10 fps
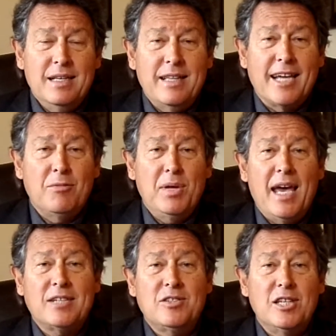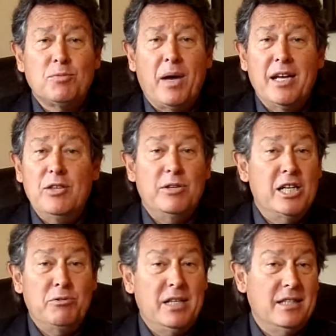That can be accessed by either
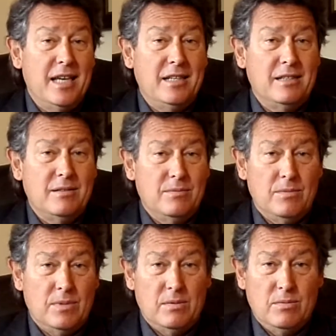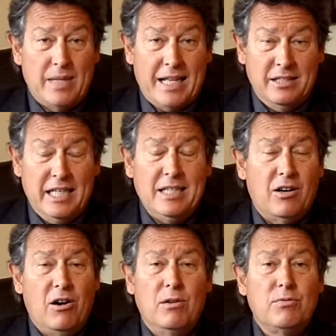entering that link
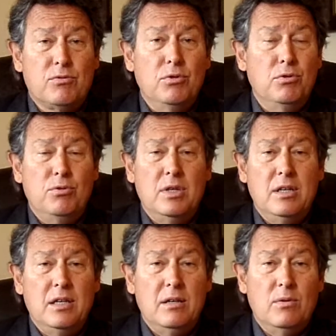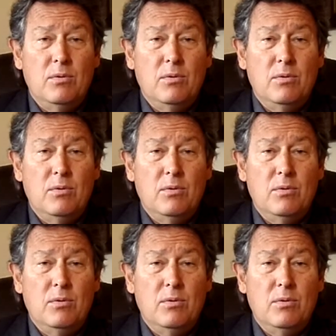or through the